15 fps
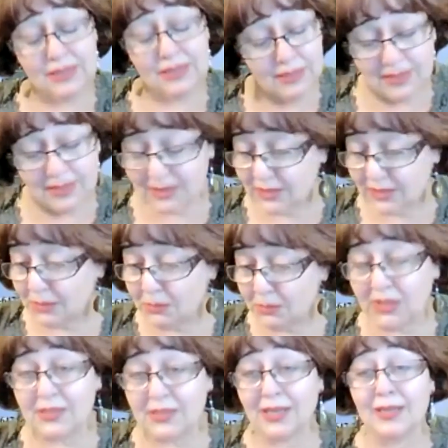tell as
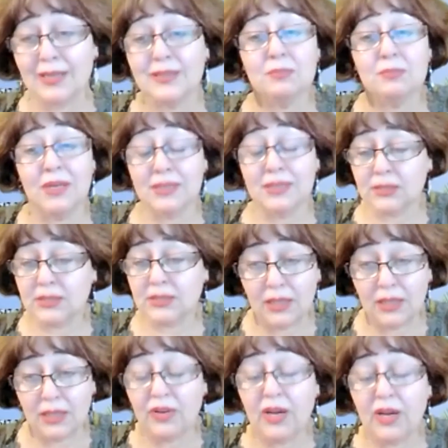immigrant
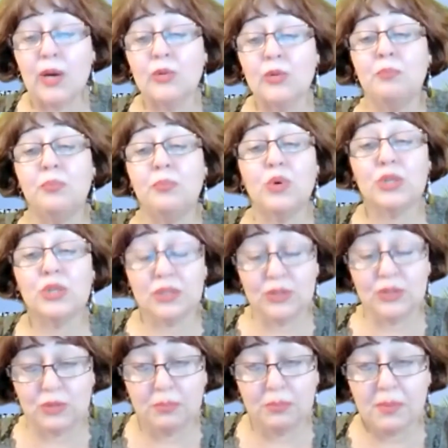myself how
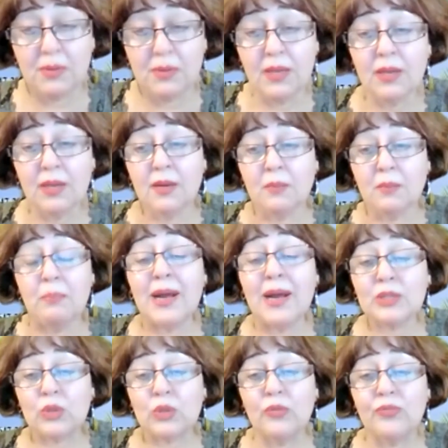important to be
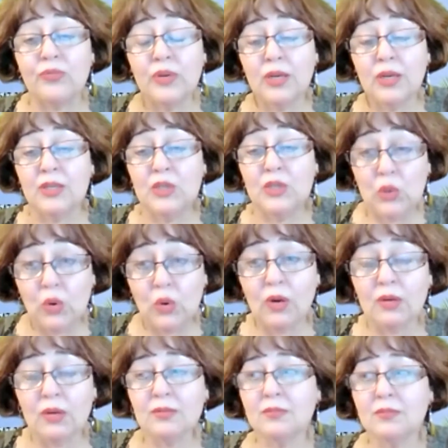part of
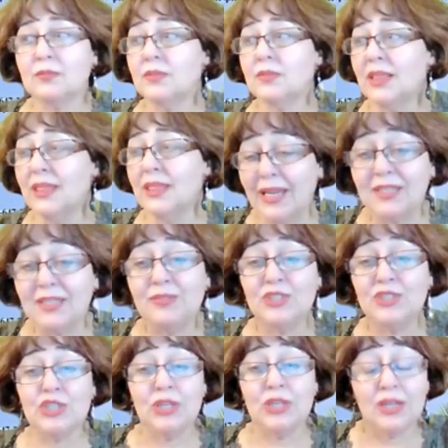your
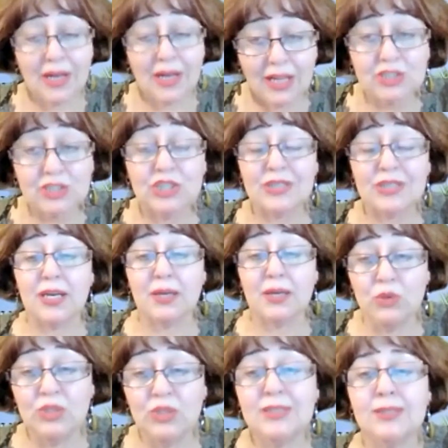language, culture,
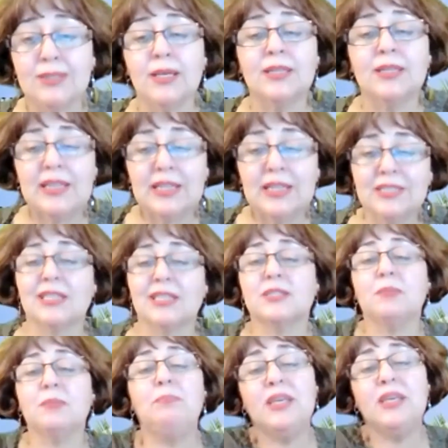community, at least at the
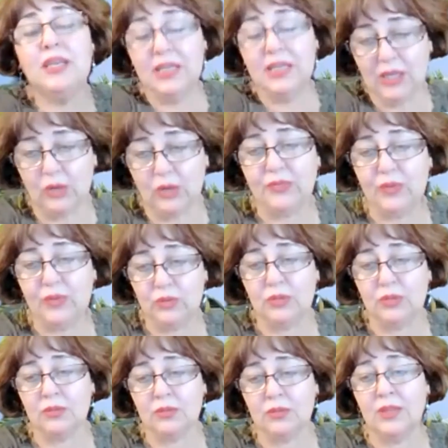beginning of your
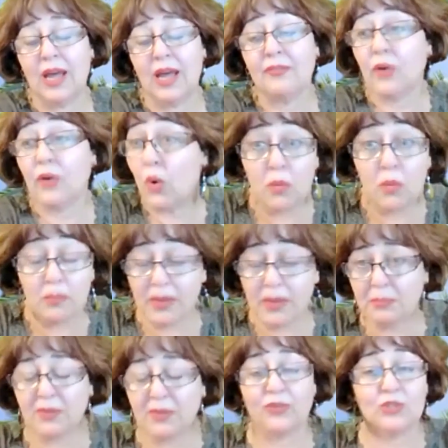life. Or
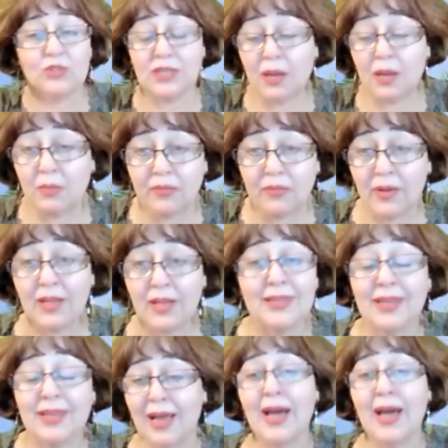maybe for some of,
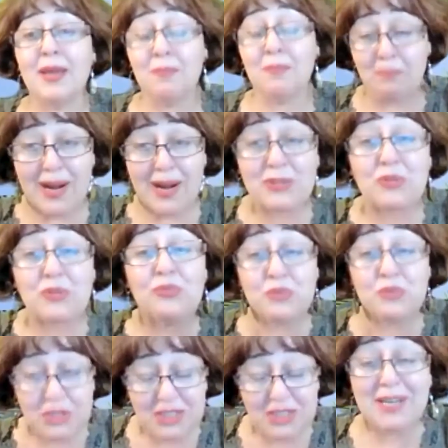like I'm part of
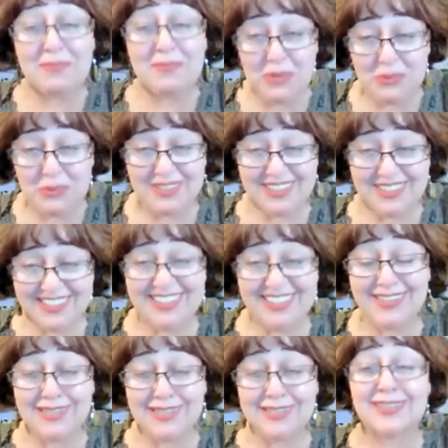3 communities
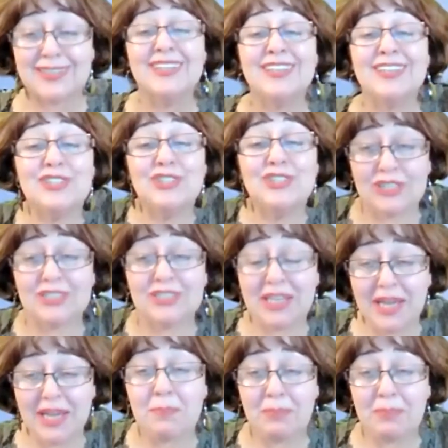here. It just
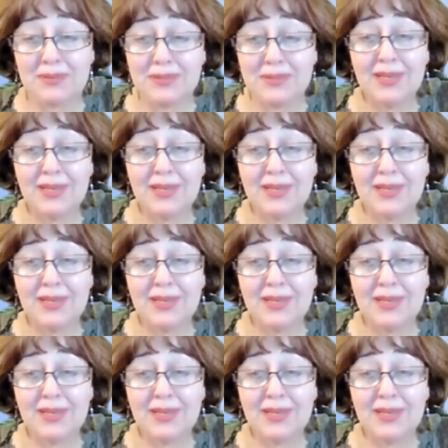happened.